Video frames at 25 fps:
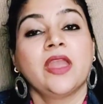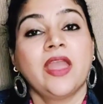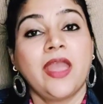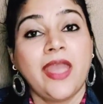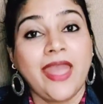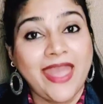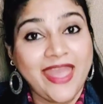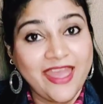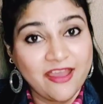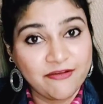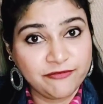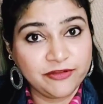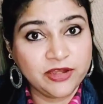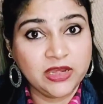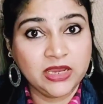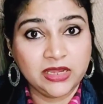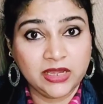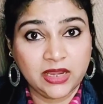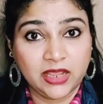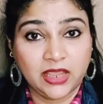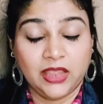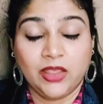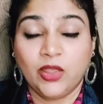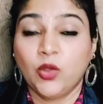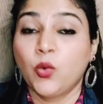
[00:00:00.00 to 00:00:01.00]
Every
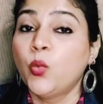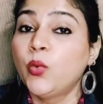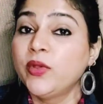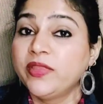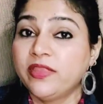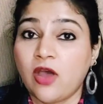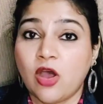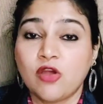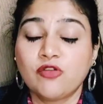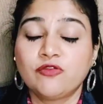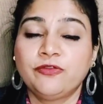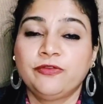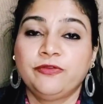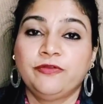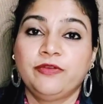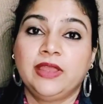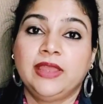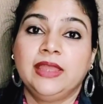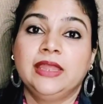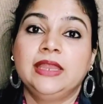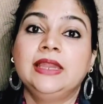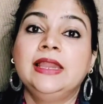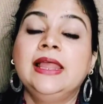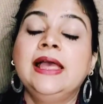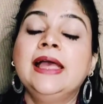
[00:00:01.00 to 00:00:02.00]
day without
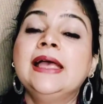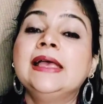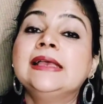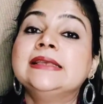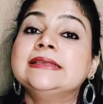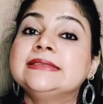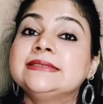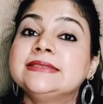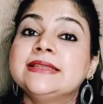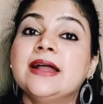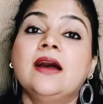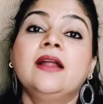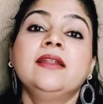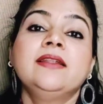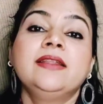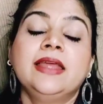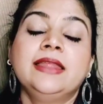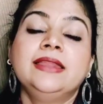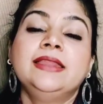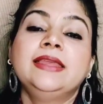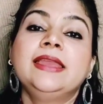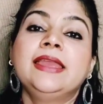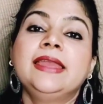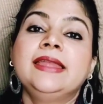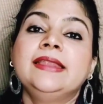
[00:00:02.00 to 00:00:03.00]
fail, start
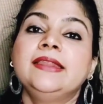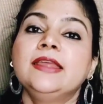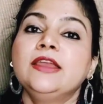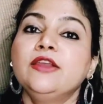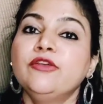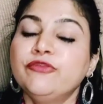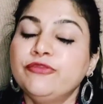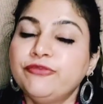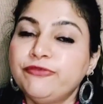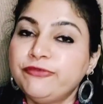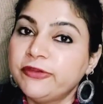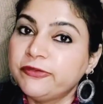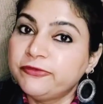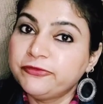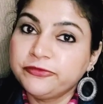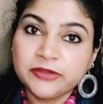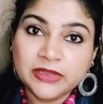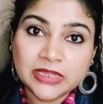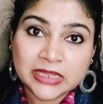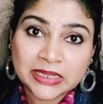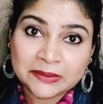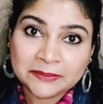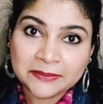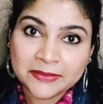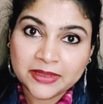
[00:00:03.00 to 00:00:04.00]
dedicating
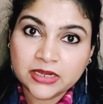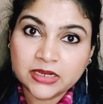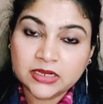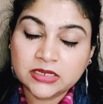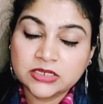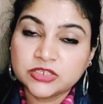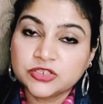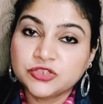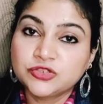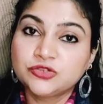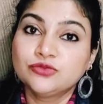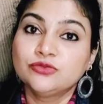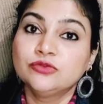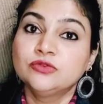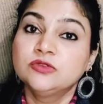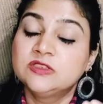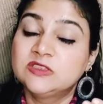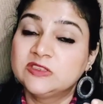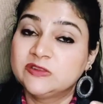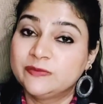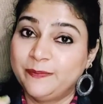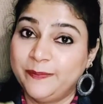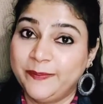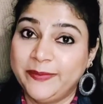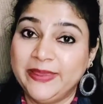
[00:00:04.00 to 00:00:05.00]
15 minutes to
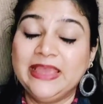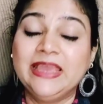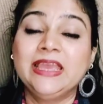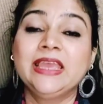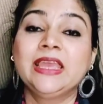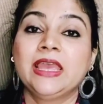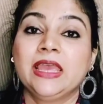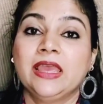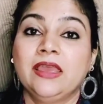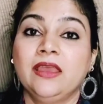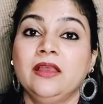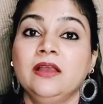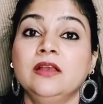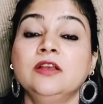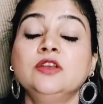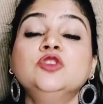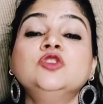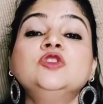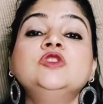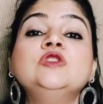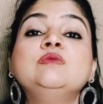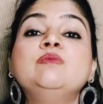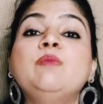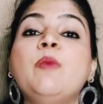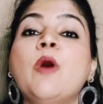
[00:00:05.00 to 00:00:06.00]
speaking
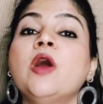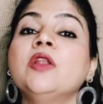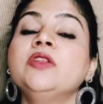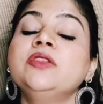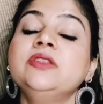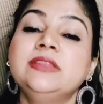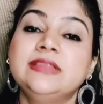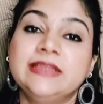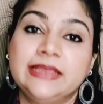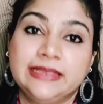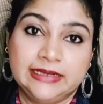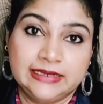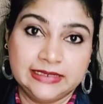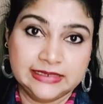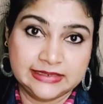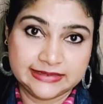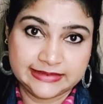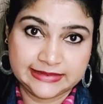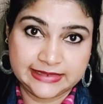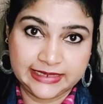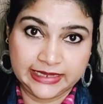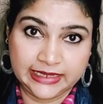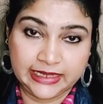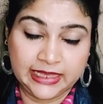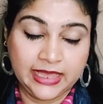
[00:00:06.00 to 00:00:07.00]

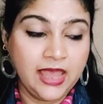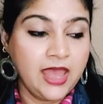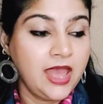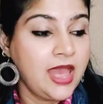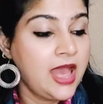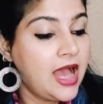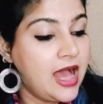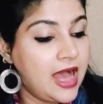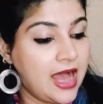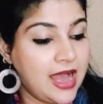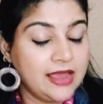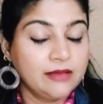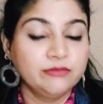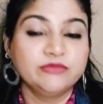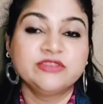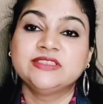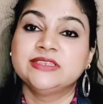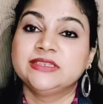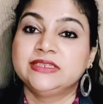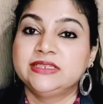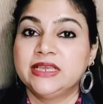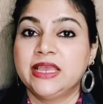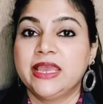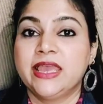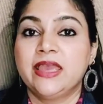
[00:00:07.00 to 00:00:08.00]
spontaneously. I'm
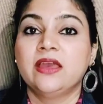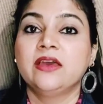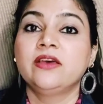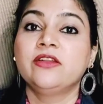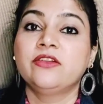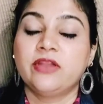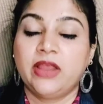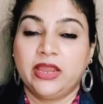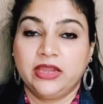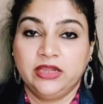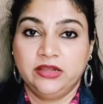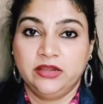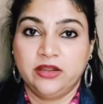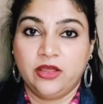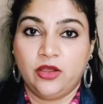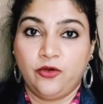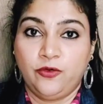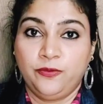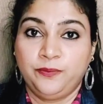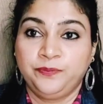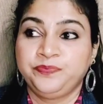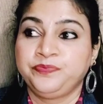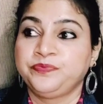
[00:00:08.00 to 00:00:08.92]
sitting here right now.